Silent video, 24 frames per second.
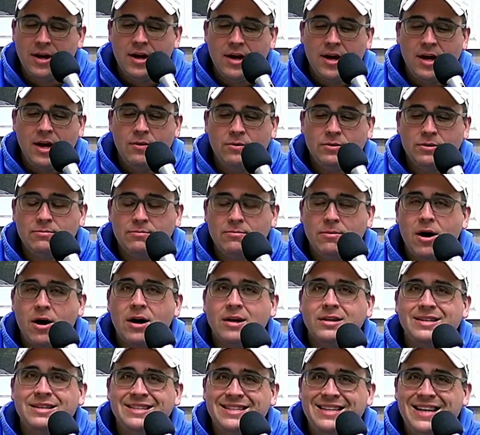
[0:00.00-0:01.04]
He was
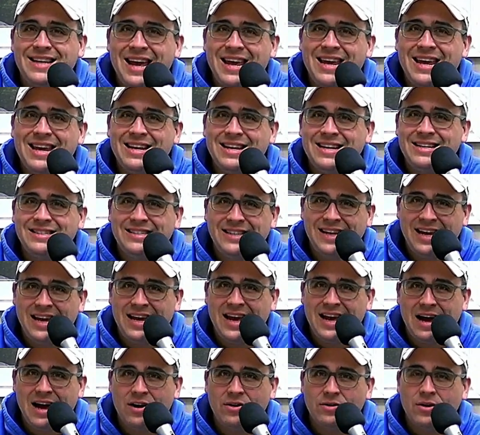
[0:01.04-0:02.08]
mocked day in and day
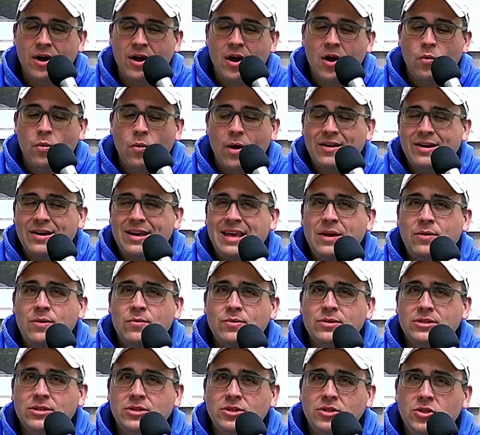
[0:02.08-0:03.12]
out while he
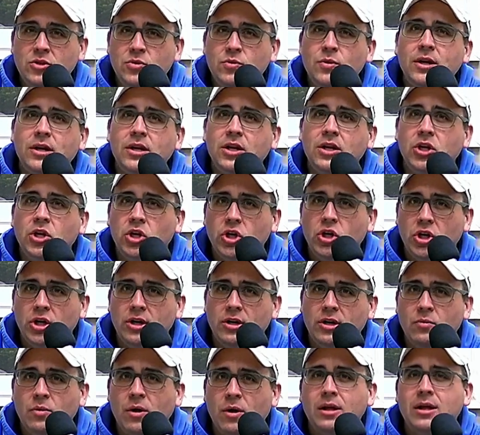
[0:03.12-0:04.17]
was doing good,
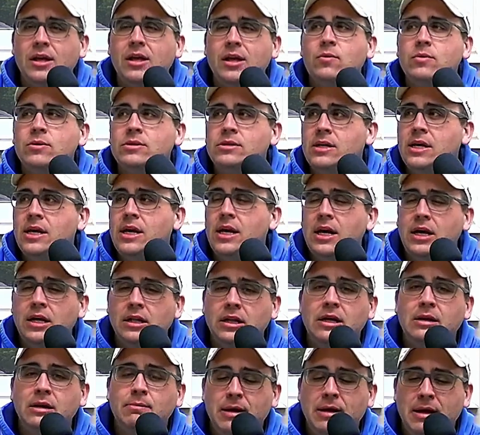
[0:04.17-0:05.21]
while he was
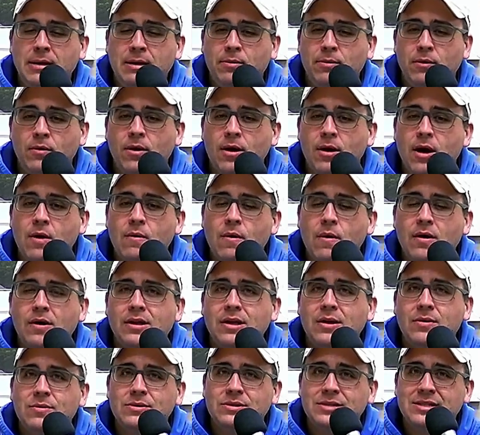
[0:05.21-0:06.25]
healing people, while
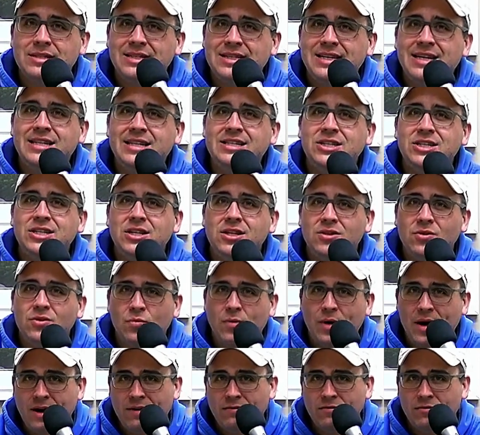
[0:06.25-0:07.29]
he was teaching the
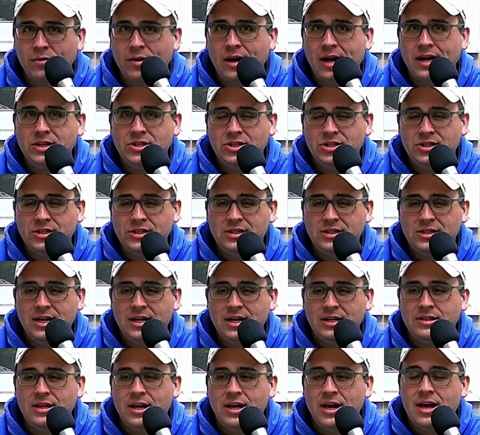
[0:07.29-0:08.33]
way of
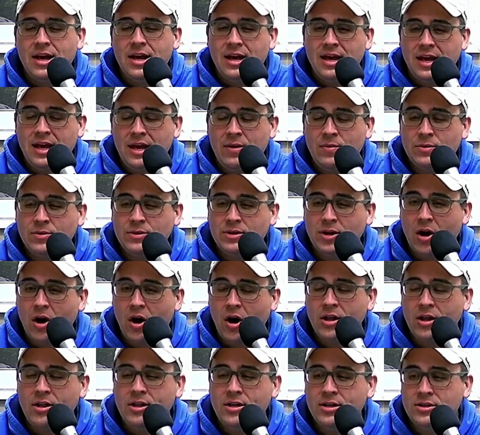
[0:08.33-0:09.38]
righteousness. He was
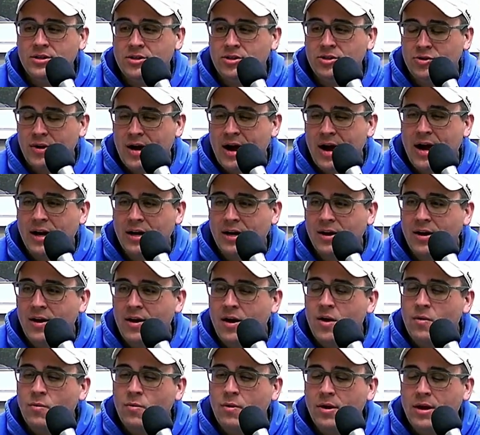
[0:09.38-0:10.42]
on this track
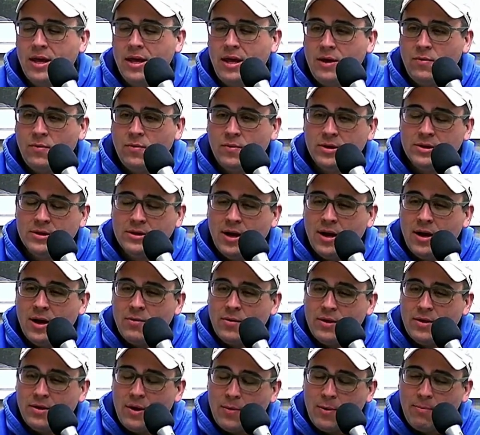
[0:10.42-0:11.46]
where
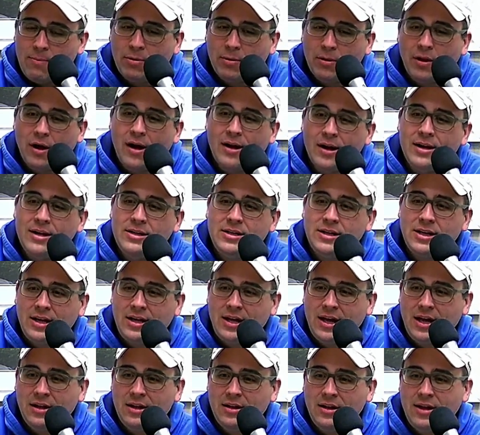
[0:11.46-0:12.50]
they were plotting to
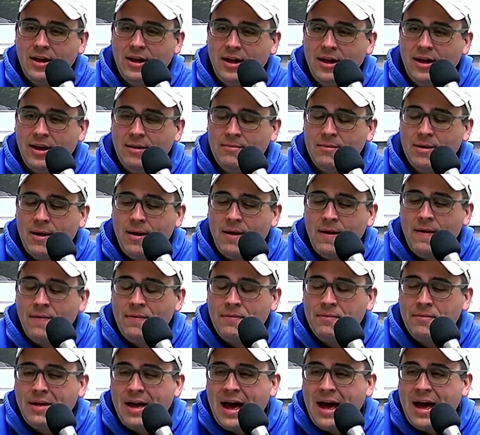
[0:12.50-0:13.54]
kill him,
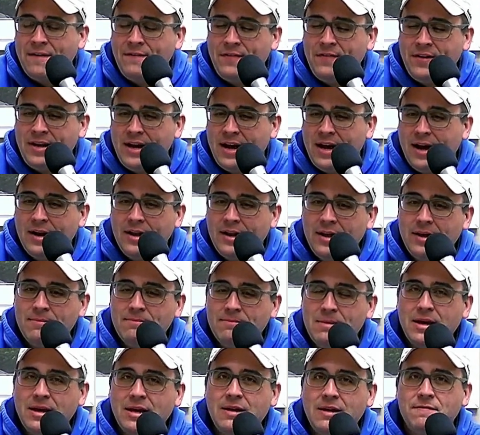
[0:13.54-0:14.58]
laughing at him,
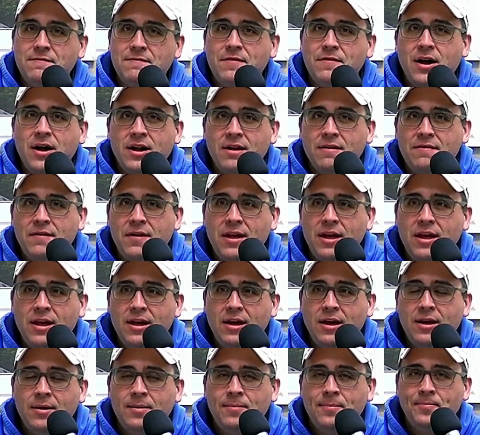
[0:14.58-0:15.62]
making fun of
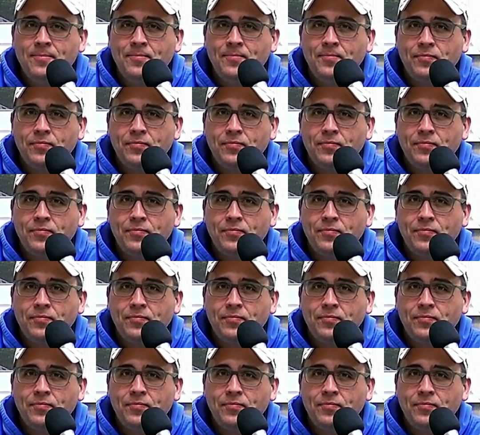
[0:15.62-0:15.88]
him,